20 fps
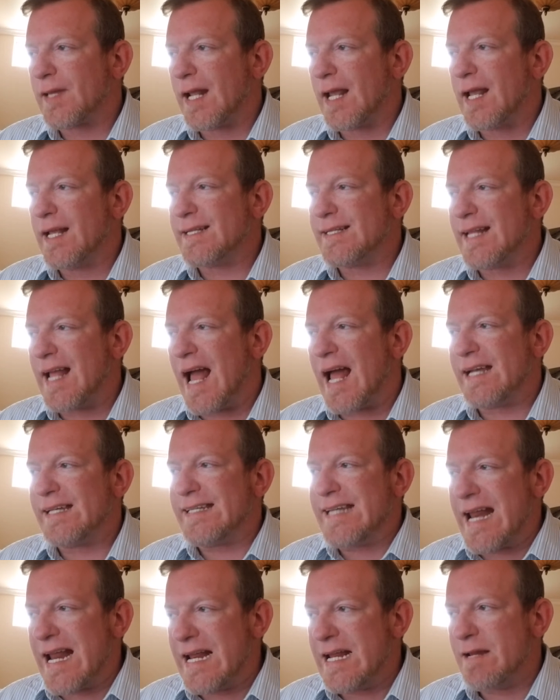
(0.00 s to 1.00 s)
is
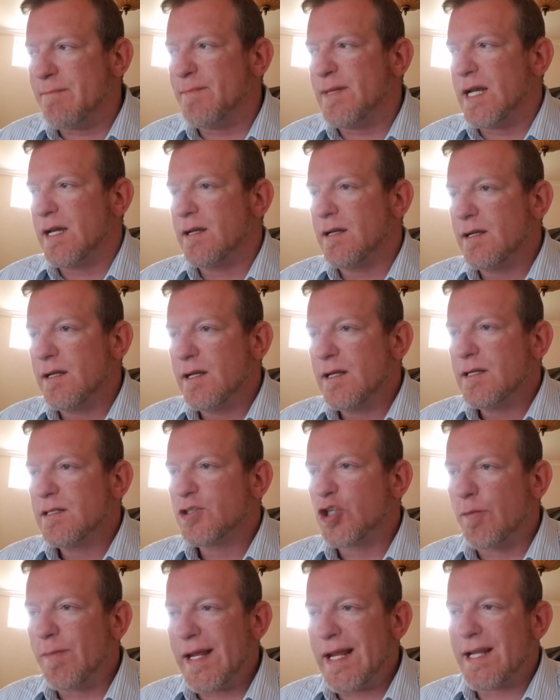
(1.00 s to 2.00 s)
not deemed
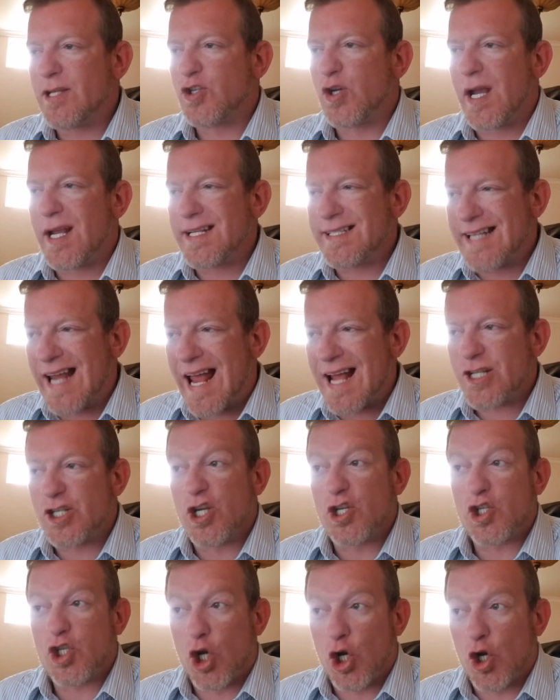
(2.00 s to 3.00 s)
to be a
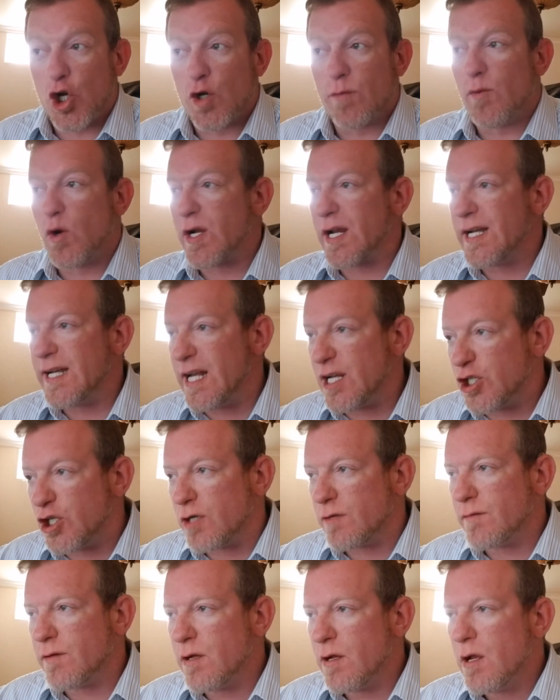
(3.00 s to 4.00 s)
transaction term or condition,
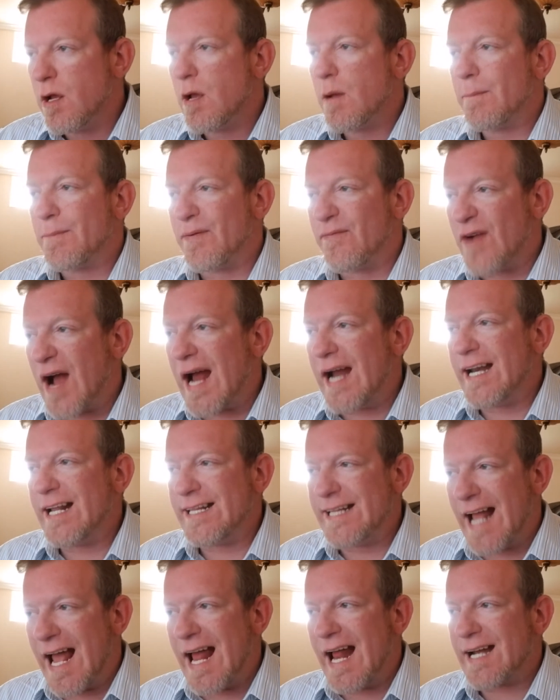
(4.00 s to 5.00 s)

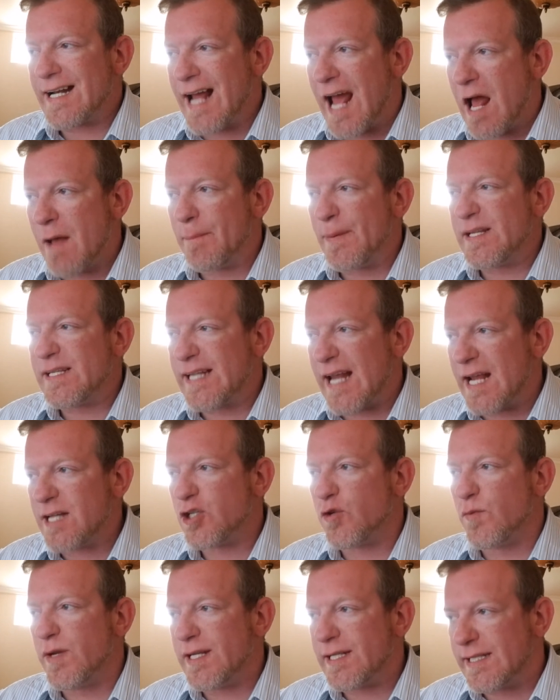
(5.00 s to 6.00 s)
provided that
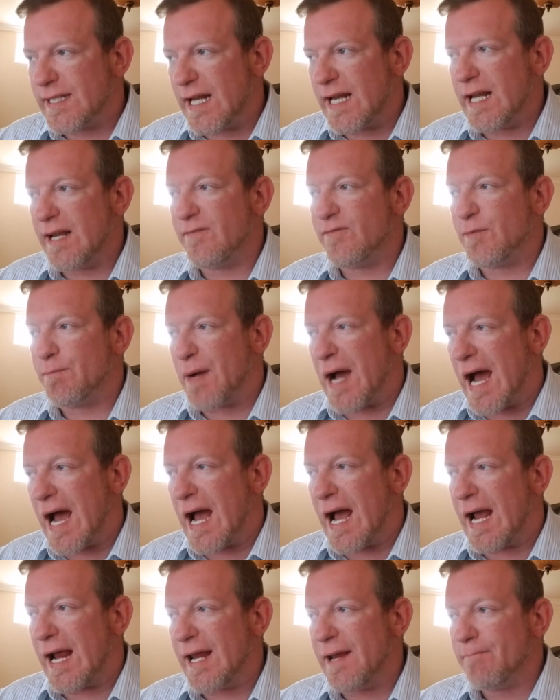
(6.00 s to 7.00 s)
compensation received
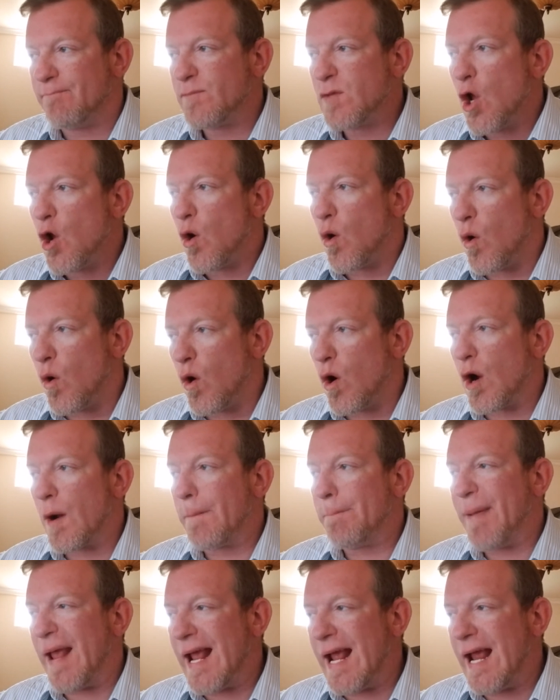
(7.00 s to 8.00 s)
by
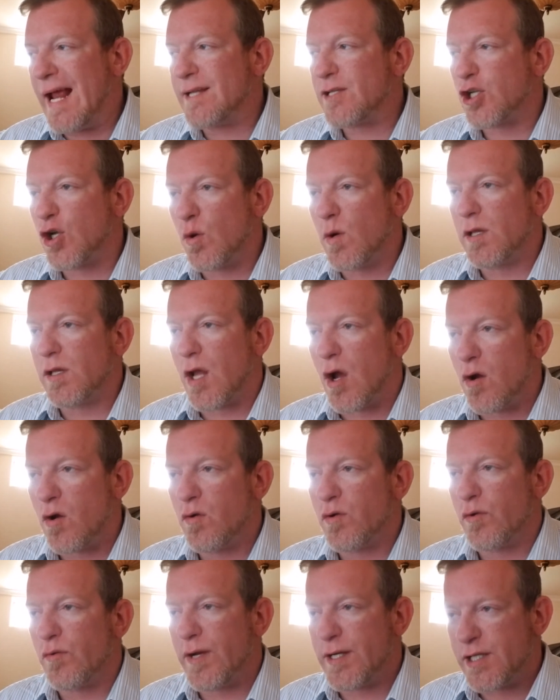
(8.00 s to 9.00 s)
or paid to a
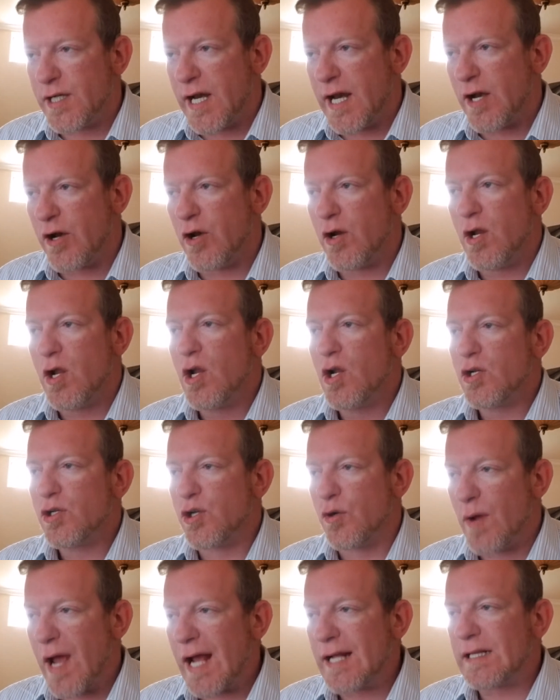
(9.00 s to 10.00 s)
loan originator,
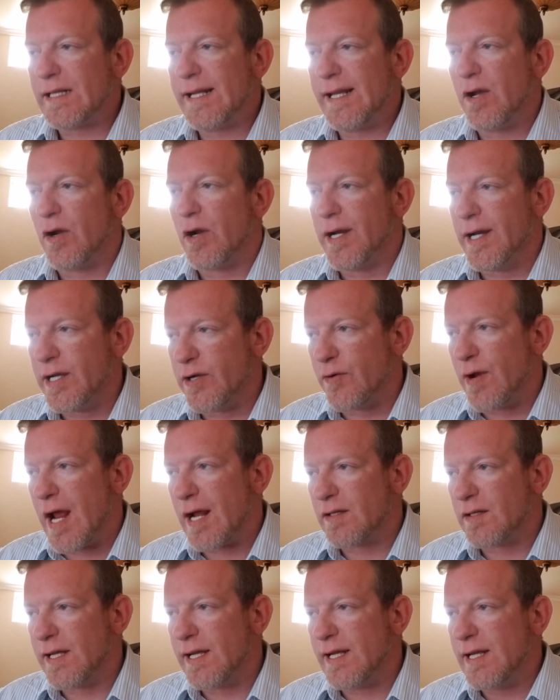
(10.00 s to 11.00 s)
directly or
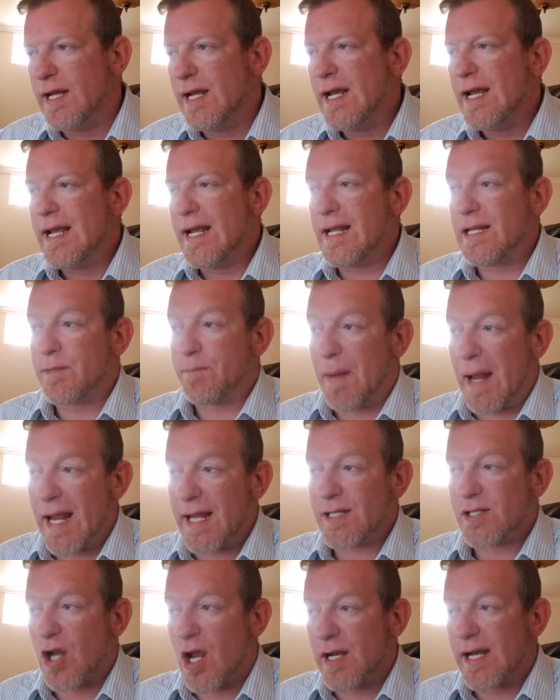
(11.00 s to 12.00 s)
indirectly, is
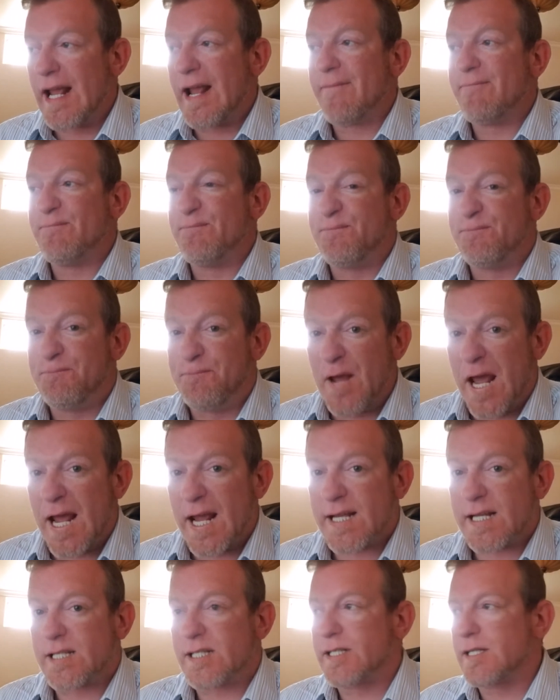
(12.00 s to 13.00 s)
based on a
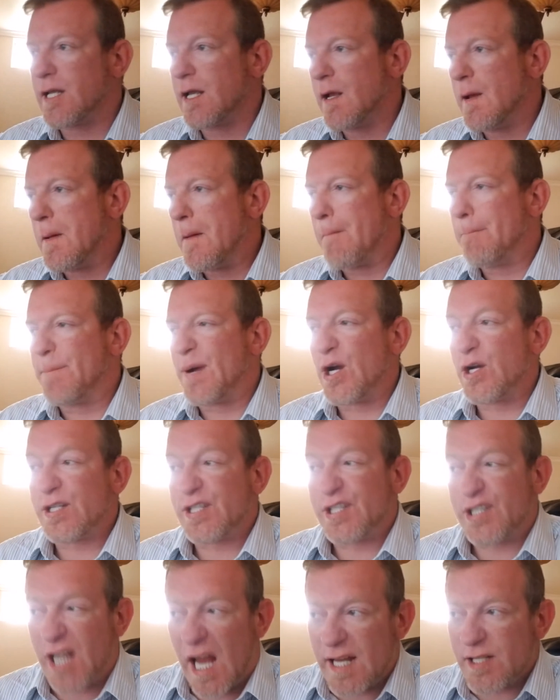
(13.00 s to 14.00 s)
fixed
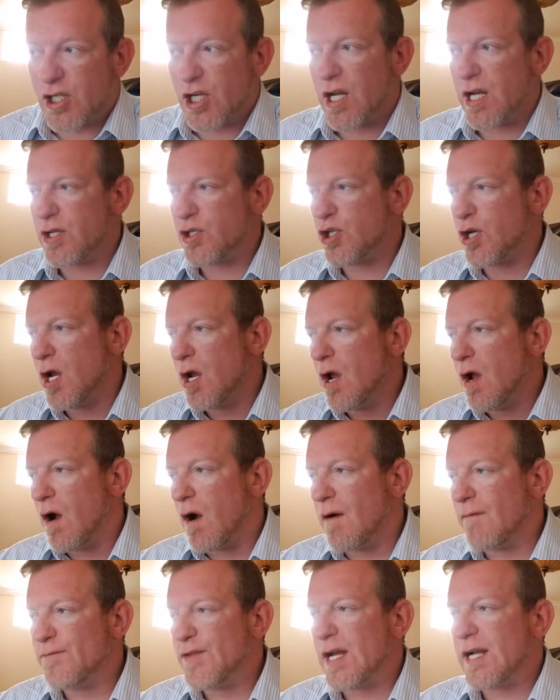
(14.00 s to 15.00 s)
percentage
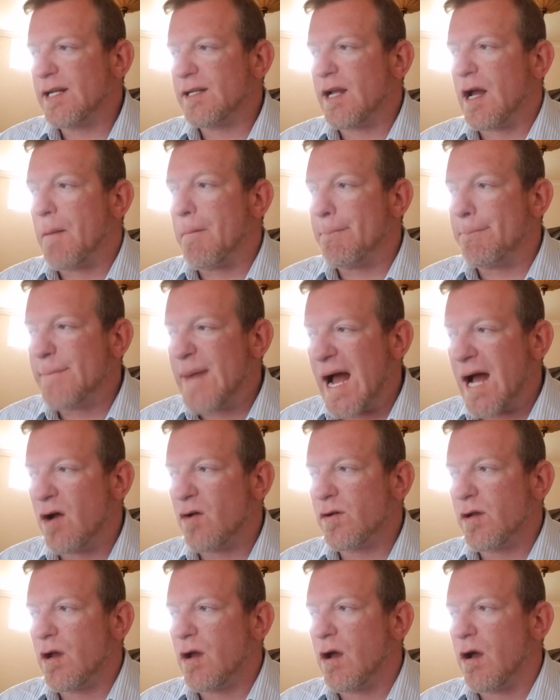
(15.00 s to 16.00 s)
of the
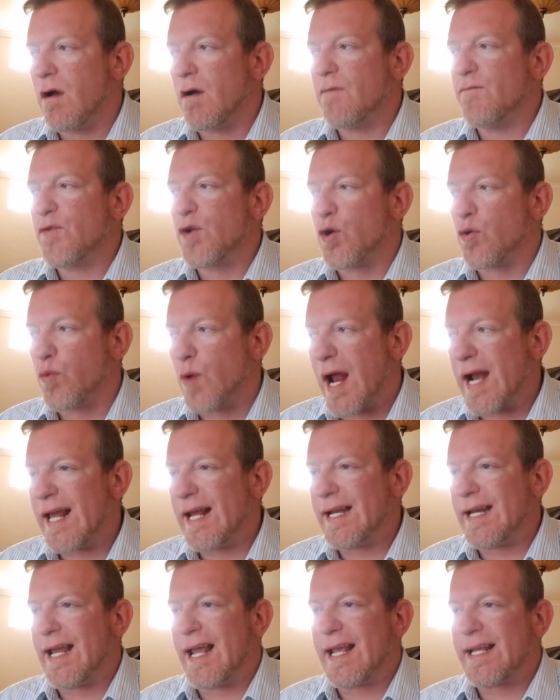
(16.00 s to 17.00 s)
amount of
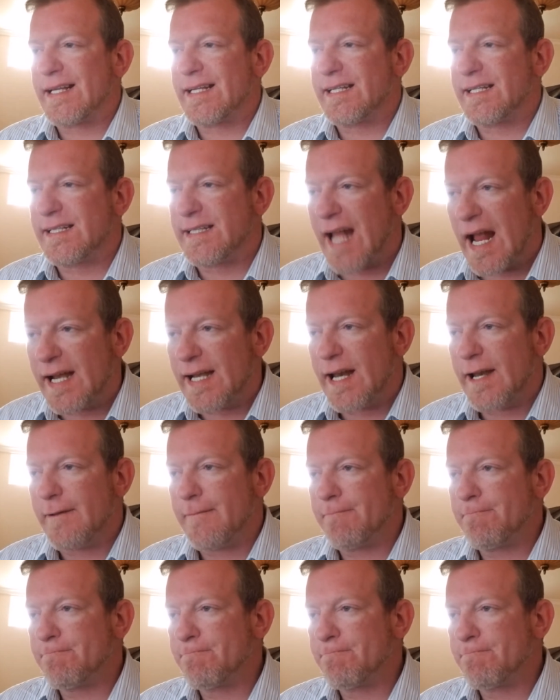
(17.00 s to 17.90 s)
credit extended.